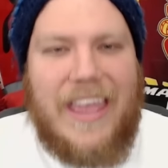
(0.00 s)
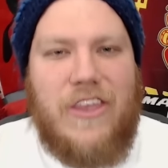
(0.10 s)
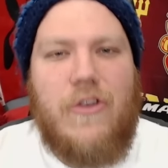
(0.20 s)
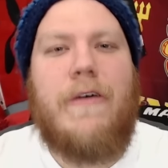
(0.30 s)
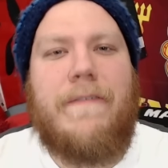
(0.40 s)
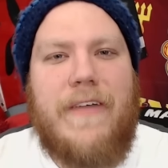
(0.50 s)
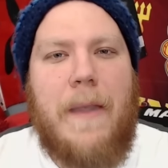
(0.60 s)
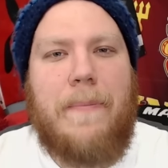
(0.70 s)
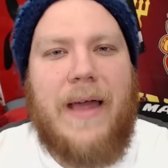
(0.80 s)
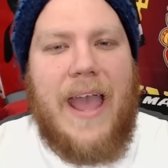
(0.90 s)
You're a
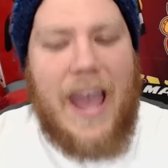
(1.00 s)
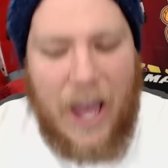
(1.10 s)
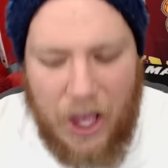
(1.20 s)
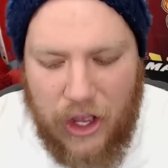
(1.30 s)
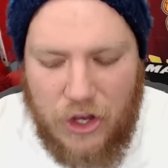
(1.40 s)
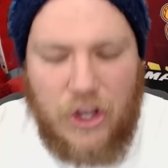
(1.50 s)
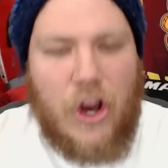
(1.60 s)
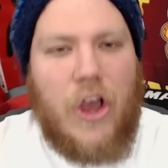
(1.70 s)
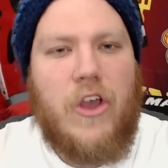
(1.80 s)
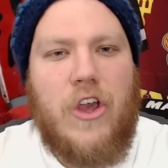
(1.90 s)
flair player, you
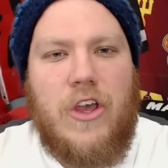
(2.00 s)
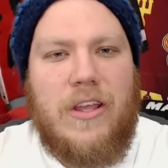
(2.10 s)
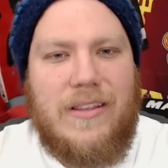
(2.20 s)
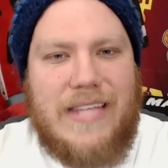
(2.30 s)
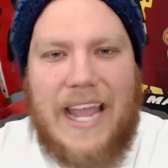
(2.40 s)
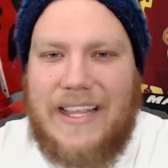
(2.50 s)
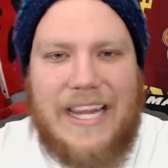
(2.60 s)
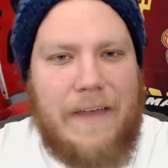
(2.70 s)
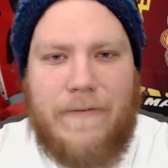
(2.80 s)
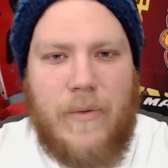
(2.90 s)
know, take the
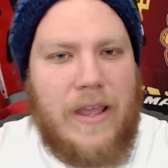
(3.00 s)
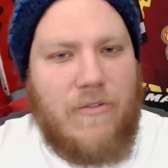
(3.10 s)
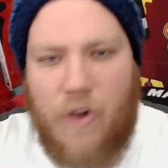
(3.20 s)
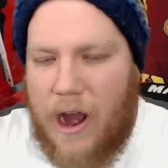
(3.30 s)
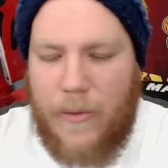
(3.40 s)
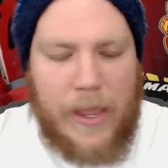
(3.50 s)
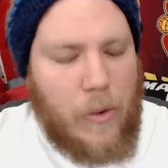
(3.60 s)
left wing, right wing,